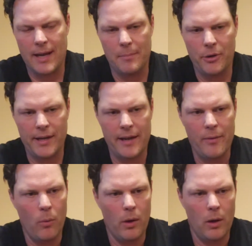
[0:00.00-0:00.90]
kind of putting
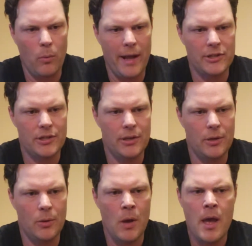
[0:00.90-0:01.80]
on a wet
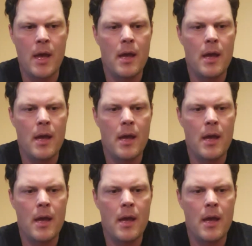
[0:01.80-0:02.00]
shoe.